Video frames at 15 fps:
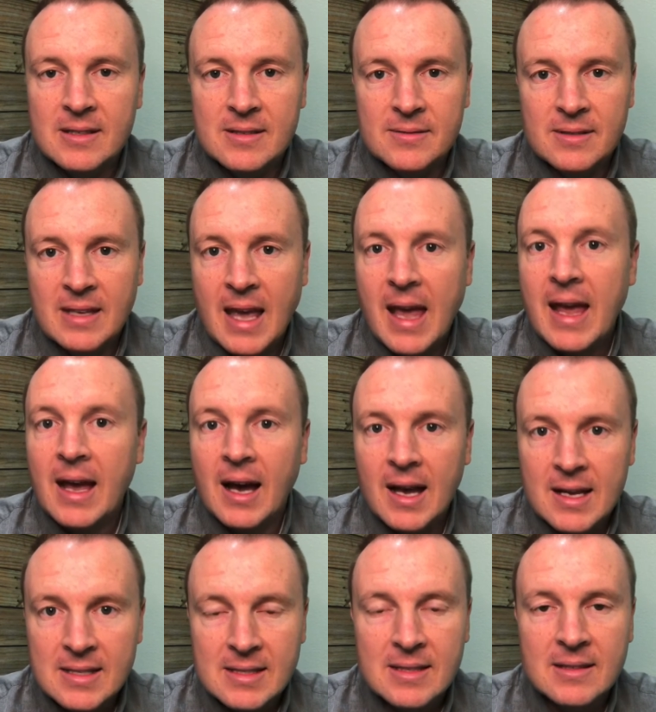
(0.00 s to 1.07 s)

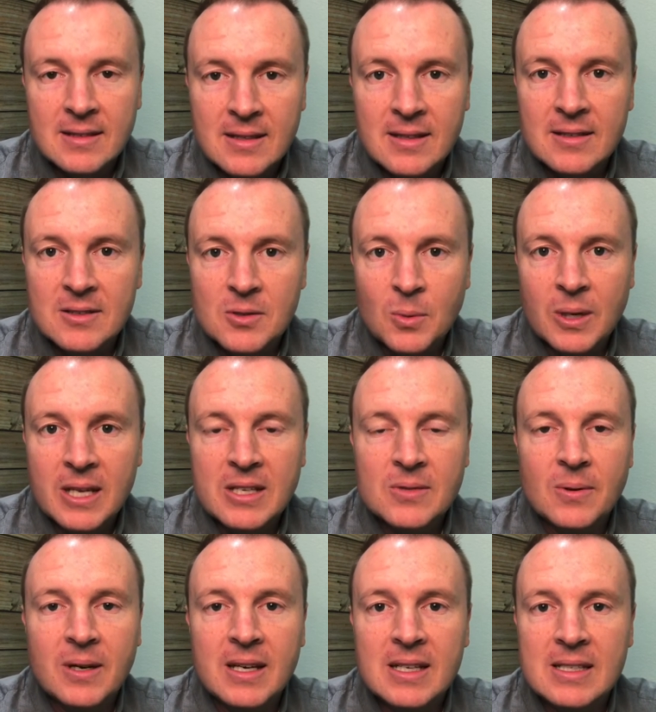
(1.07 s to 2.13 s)
chaos that
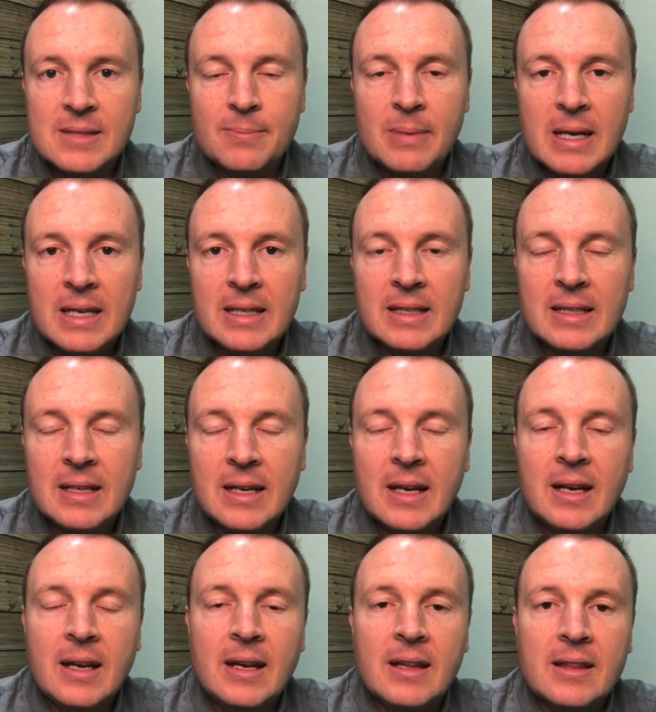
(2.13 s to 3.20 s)
2020 has been,
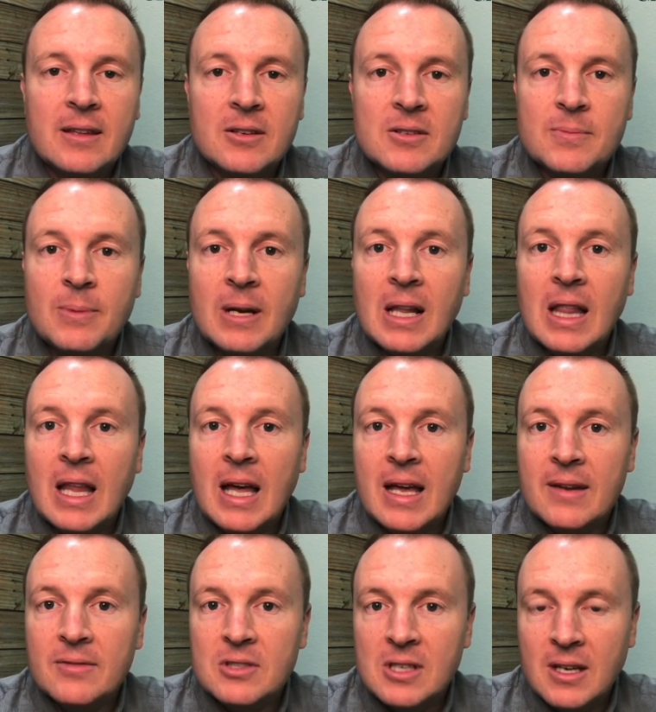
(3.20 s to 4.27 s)
there's been a lot
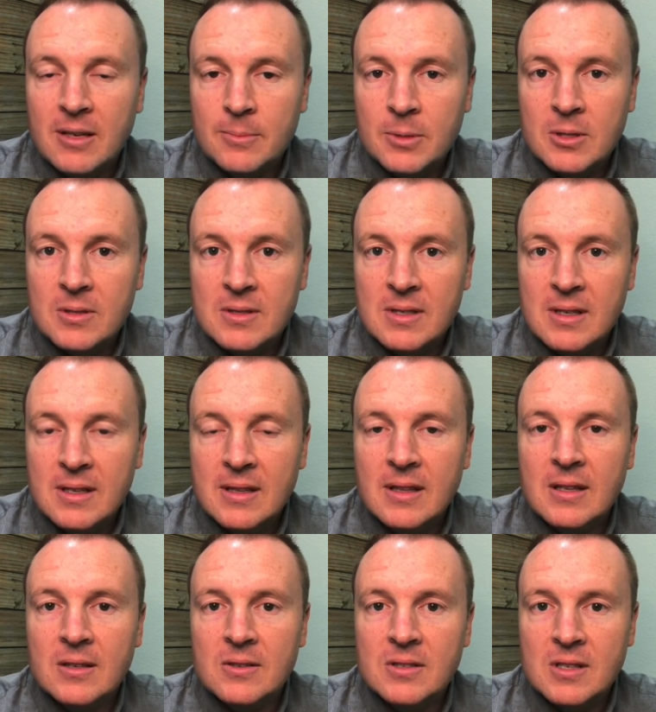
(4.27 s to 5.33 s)
of chambers
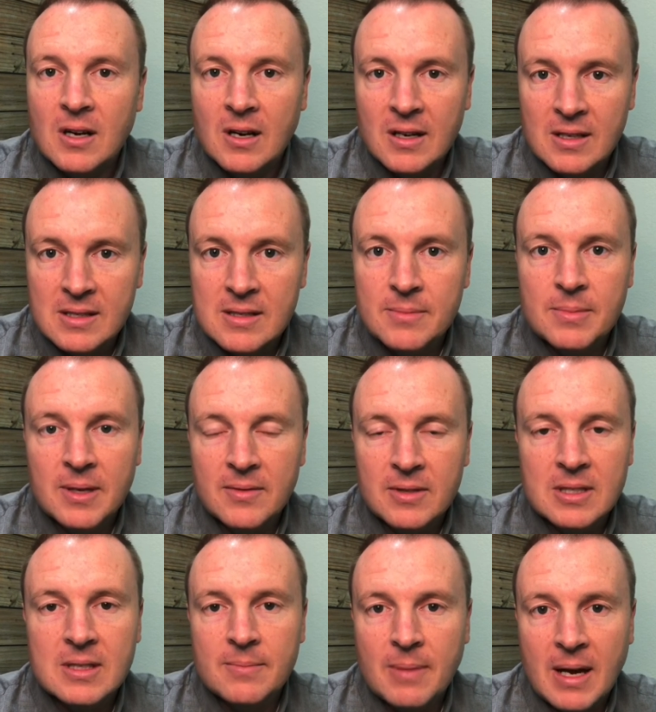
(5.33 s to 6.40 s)
that are starting to
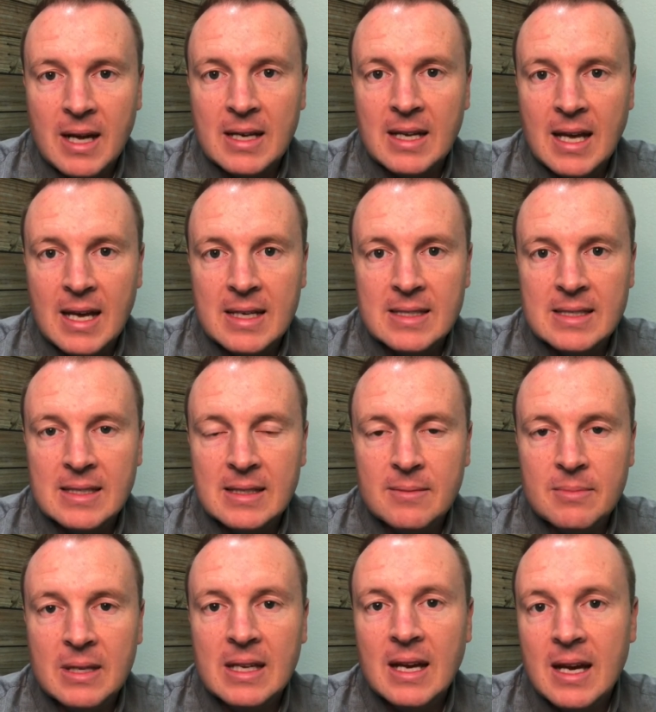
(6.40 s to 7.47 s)
pivot to podcasting
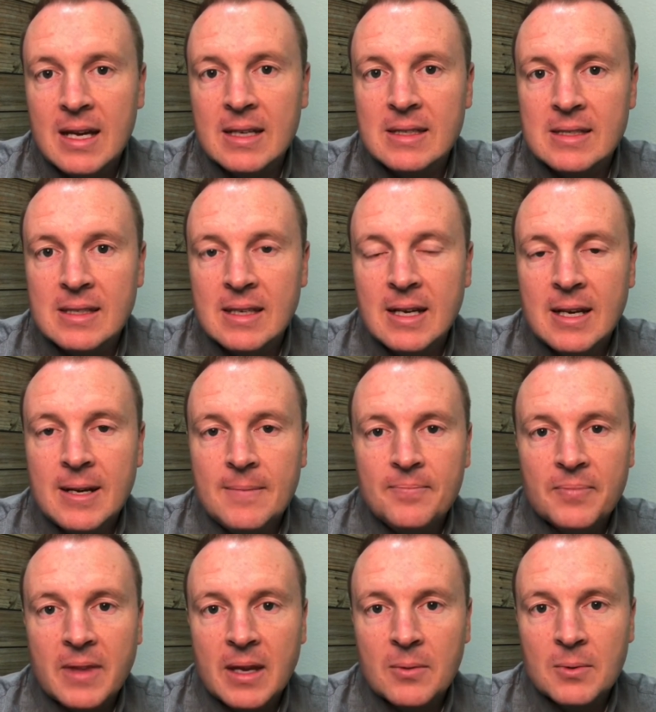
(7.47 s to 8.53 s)
because
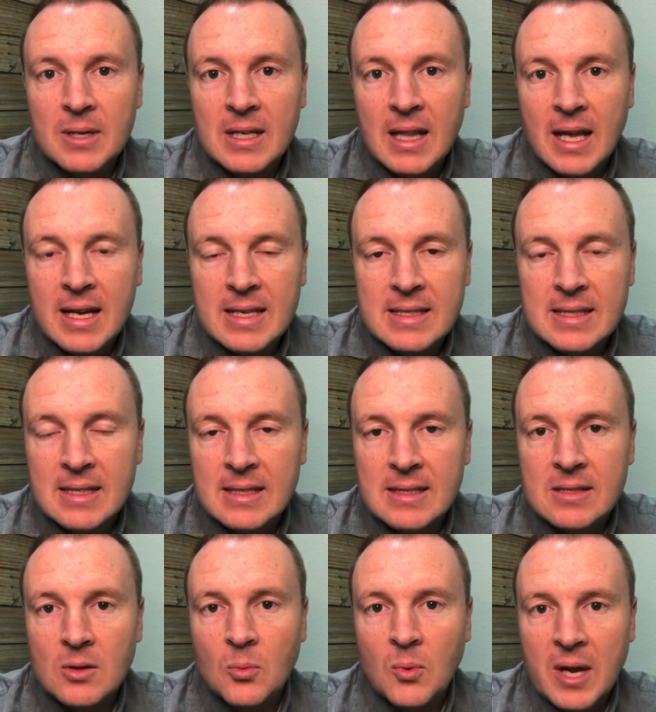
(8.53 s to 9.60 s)
they realize that
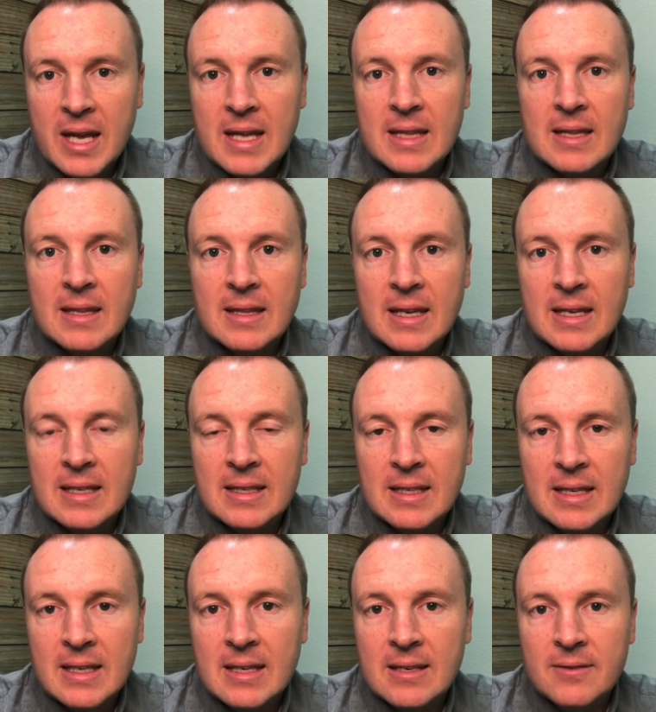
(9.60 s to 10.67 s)
it's a way that they can
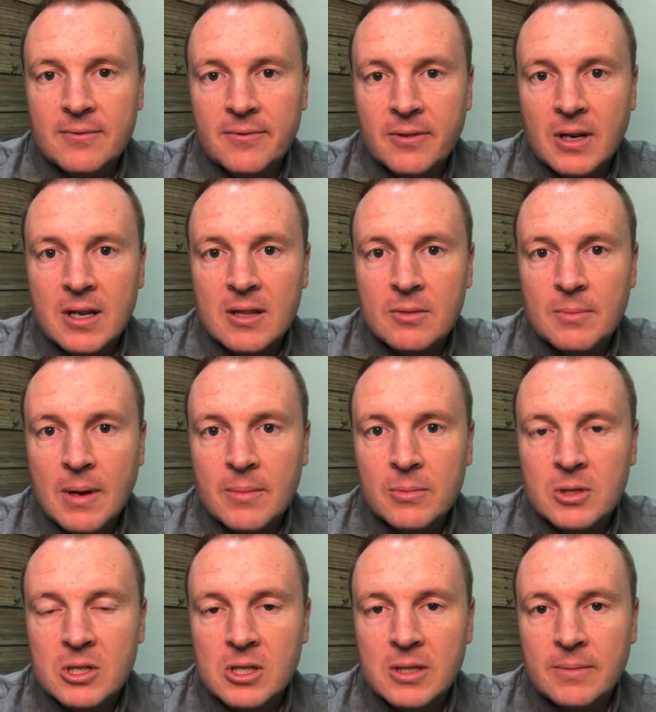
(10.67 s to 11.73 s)
get in front of their
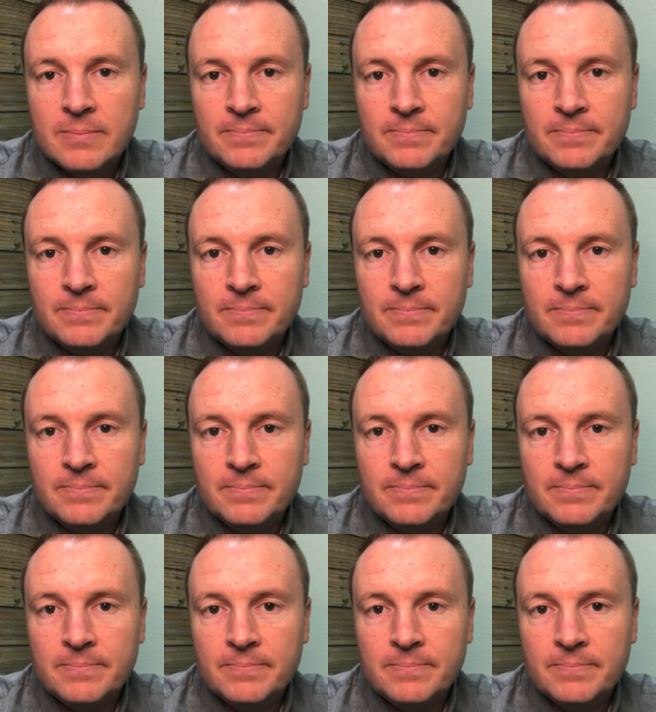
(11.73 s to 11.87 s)
membership